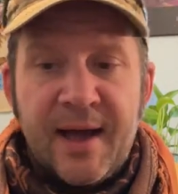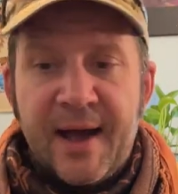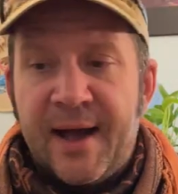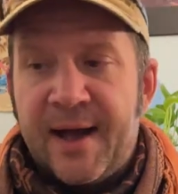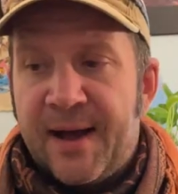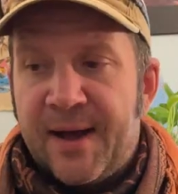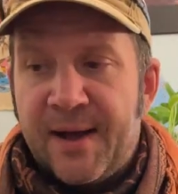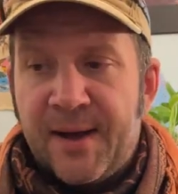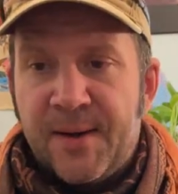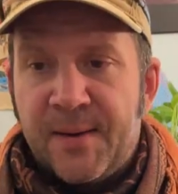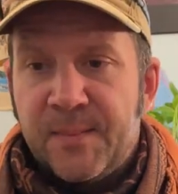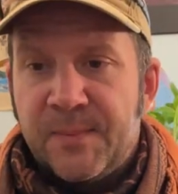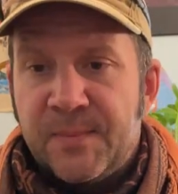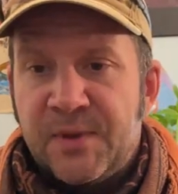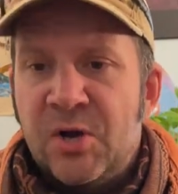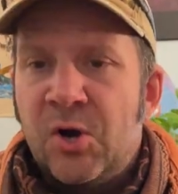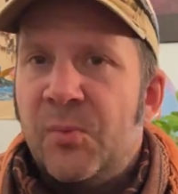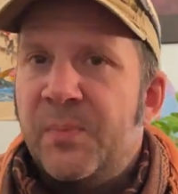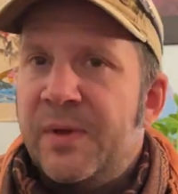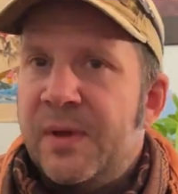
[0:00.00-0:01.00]
Um,
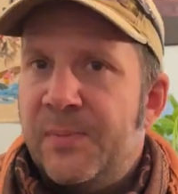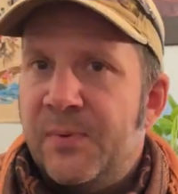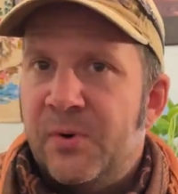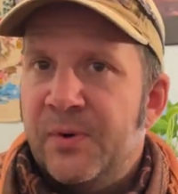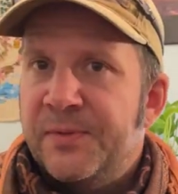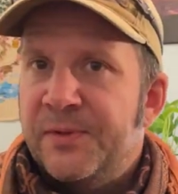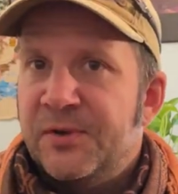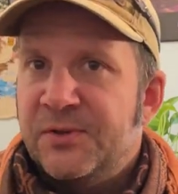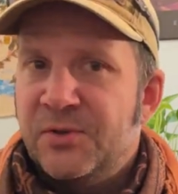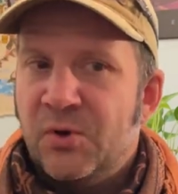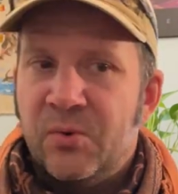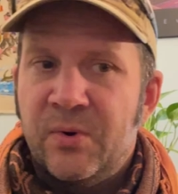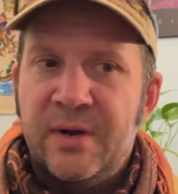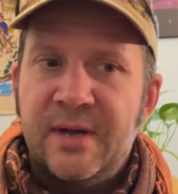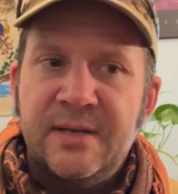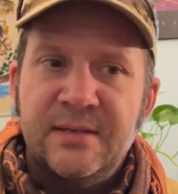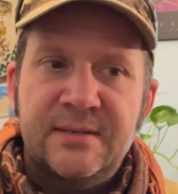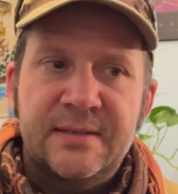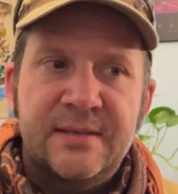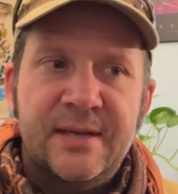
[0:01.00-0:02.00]
you know, people and their
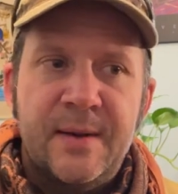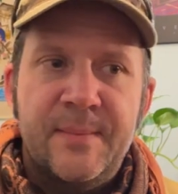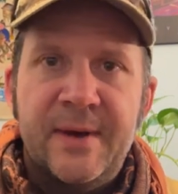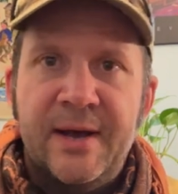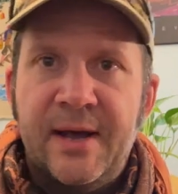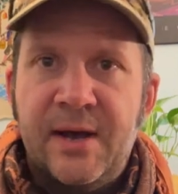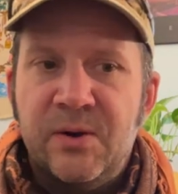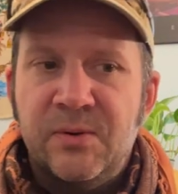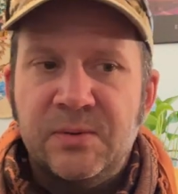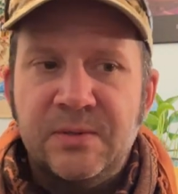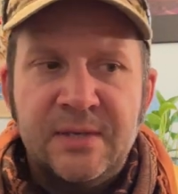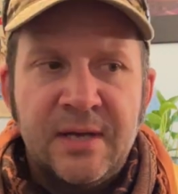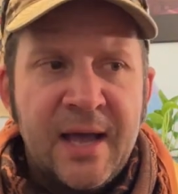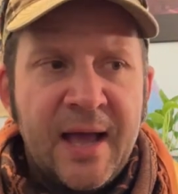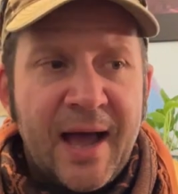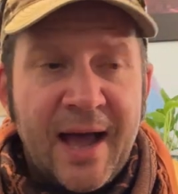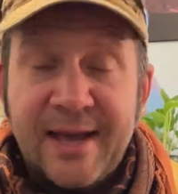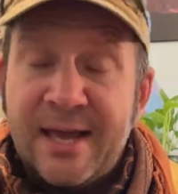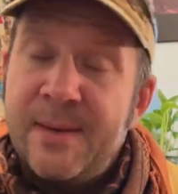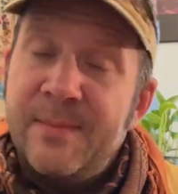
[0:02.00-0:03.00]
toys coming out.
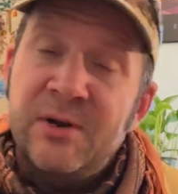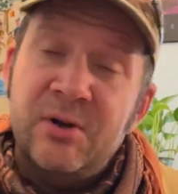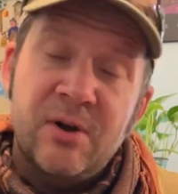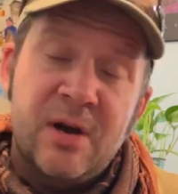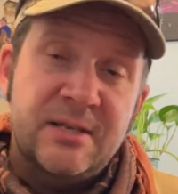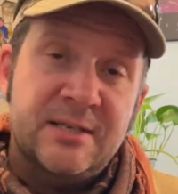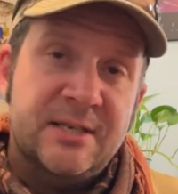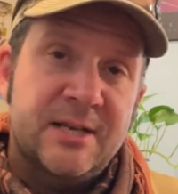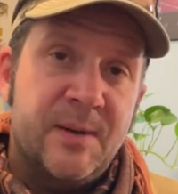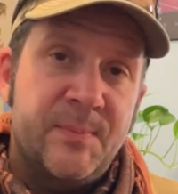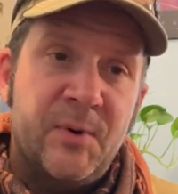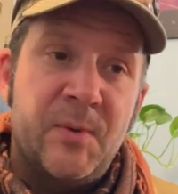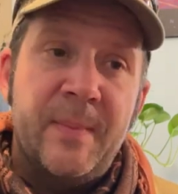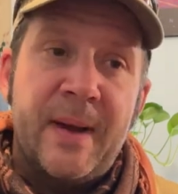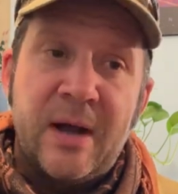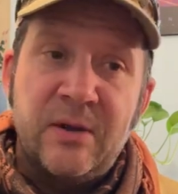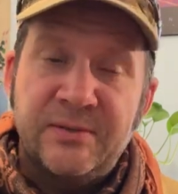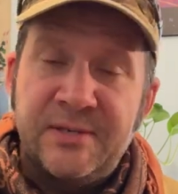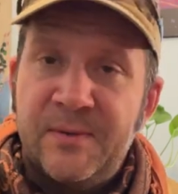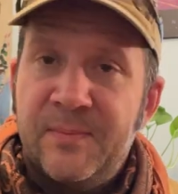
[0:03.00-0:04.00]
I came across a couple
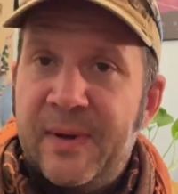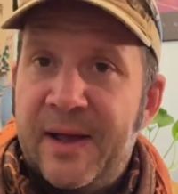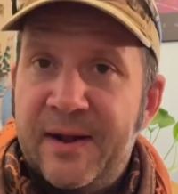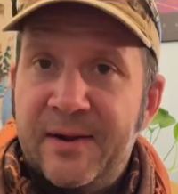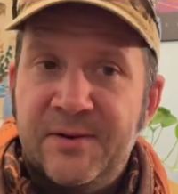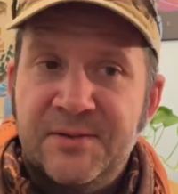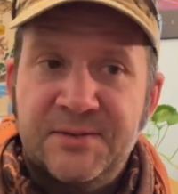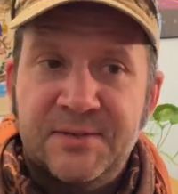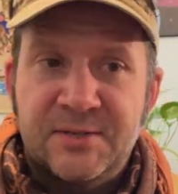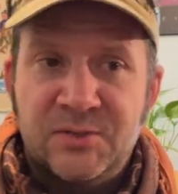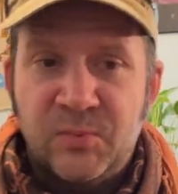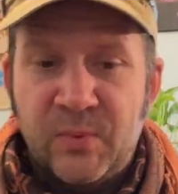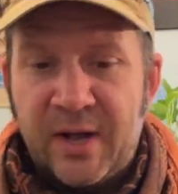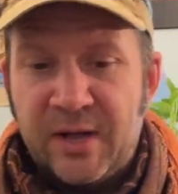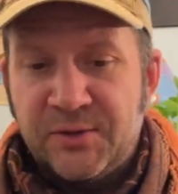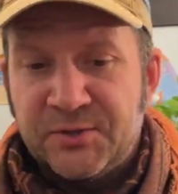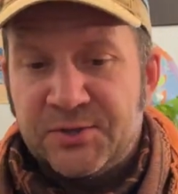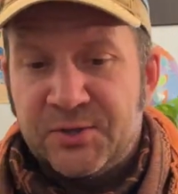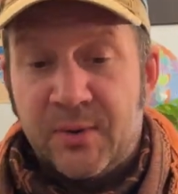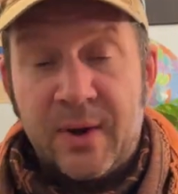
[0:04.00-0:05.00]
mountain bikers as
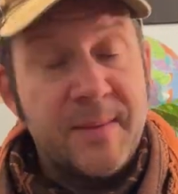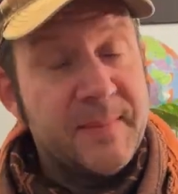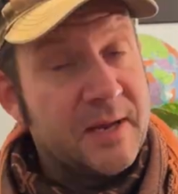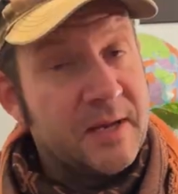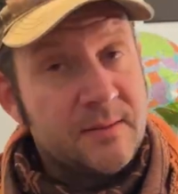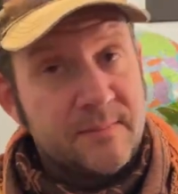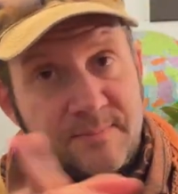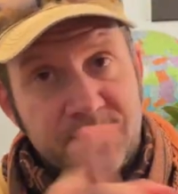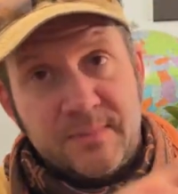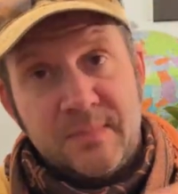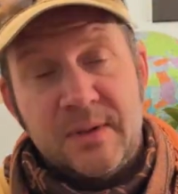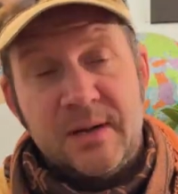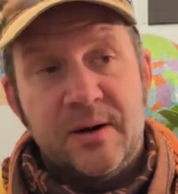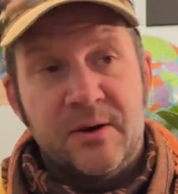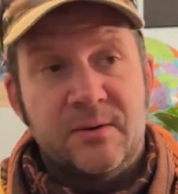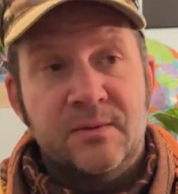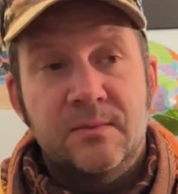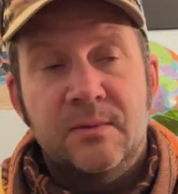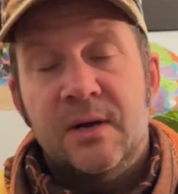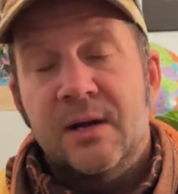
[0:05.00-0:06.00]
well. So, I mean, you
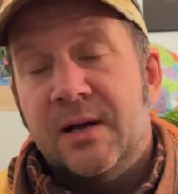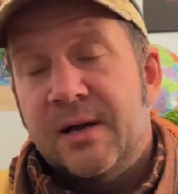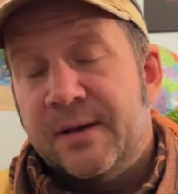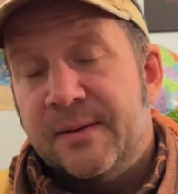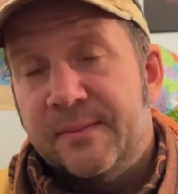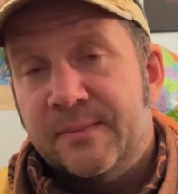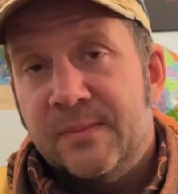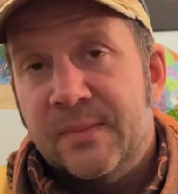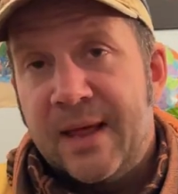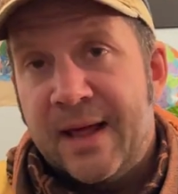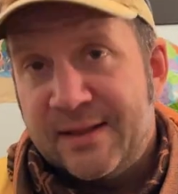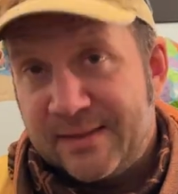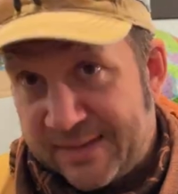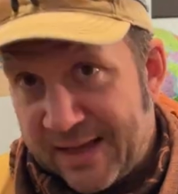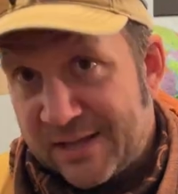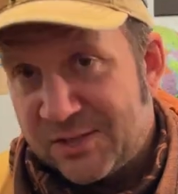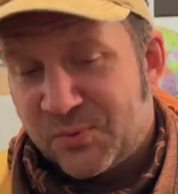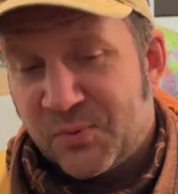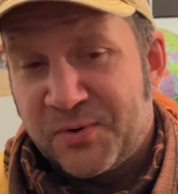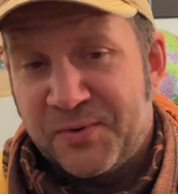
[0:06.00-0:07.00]
know, uh, that,
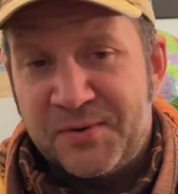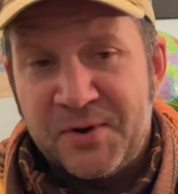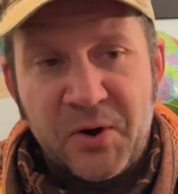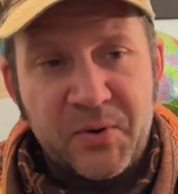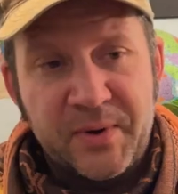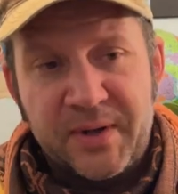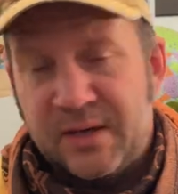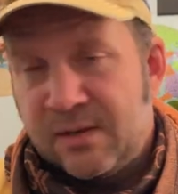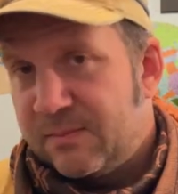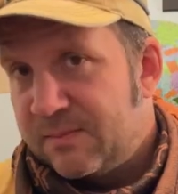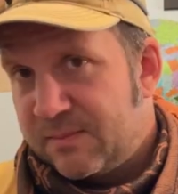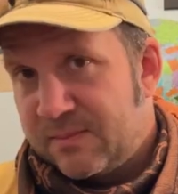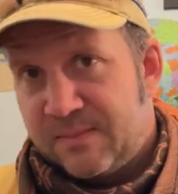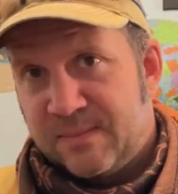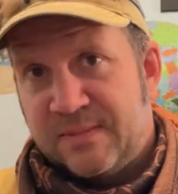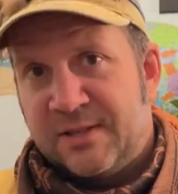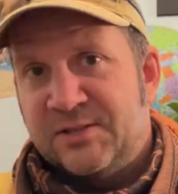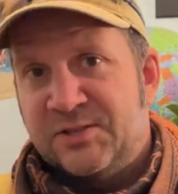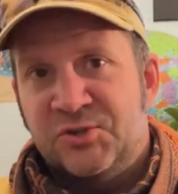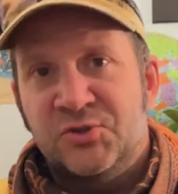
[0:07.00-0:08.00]
that's worth noting.
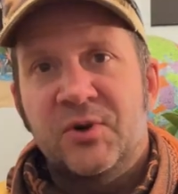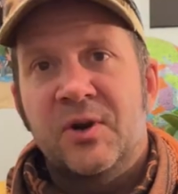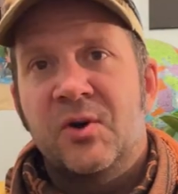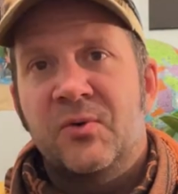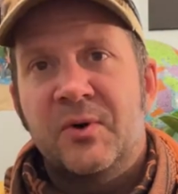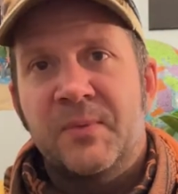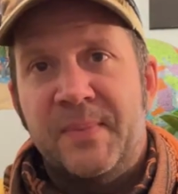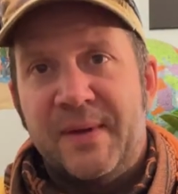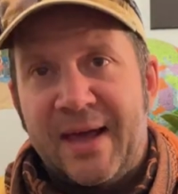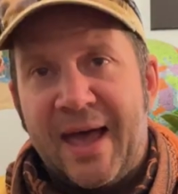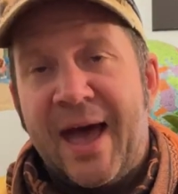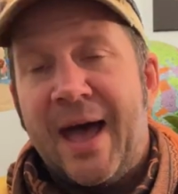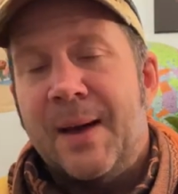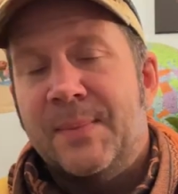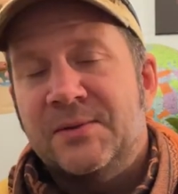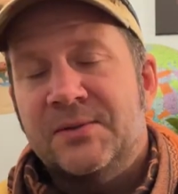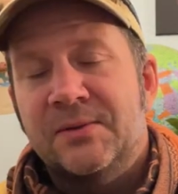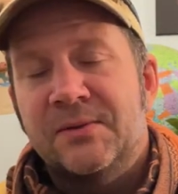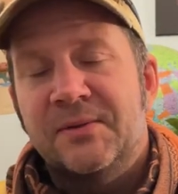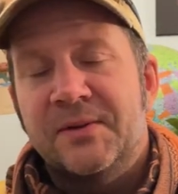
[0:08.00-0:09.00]
This trail would be
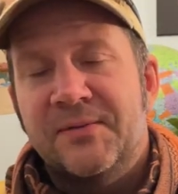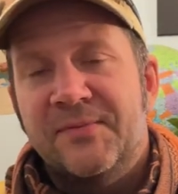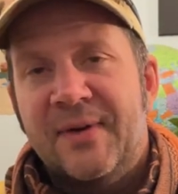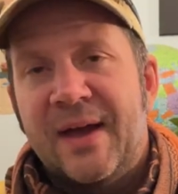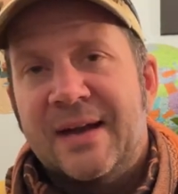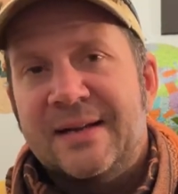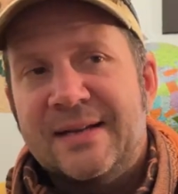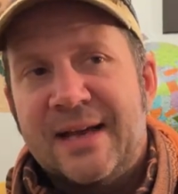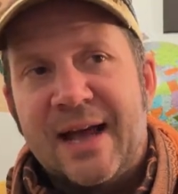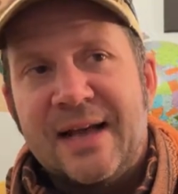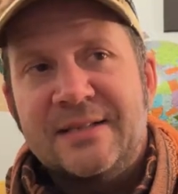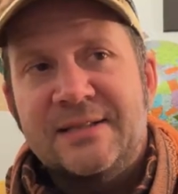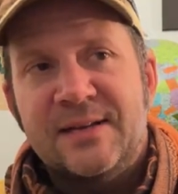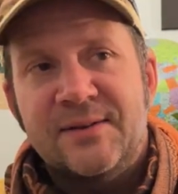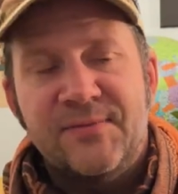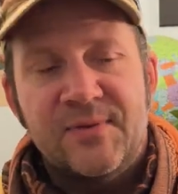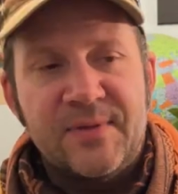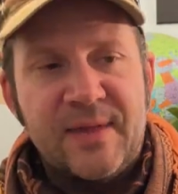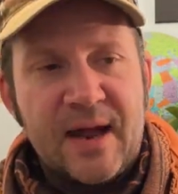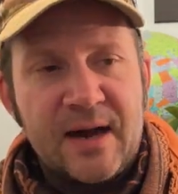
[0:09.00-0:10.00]
absolutely
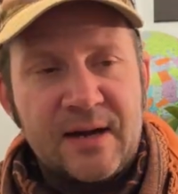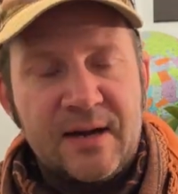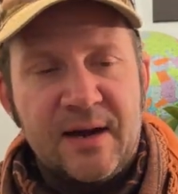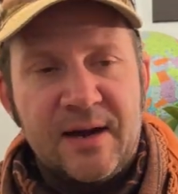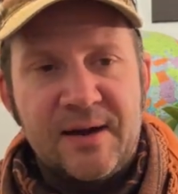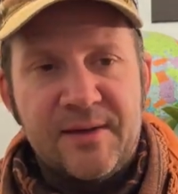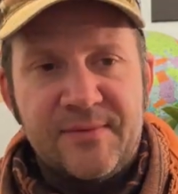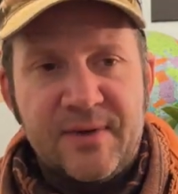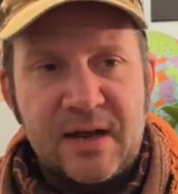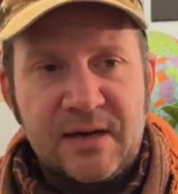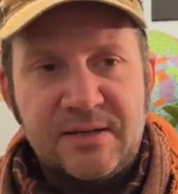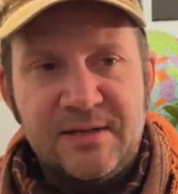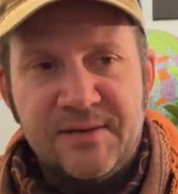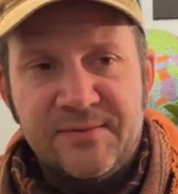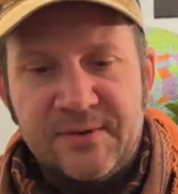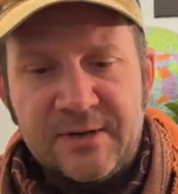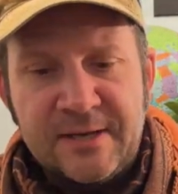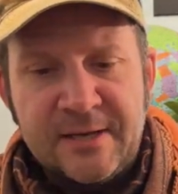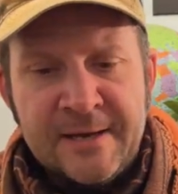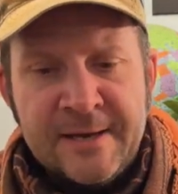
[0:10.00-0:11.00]
fantastic for that kind of
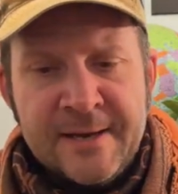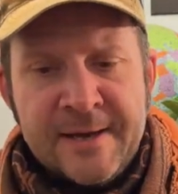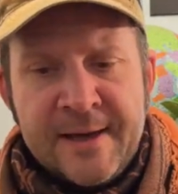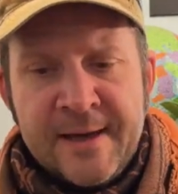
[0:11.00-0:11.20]
activity.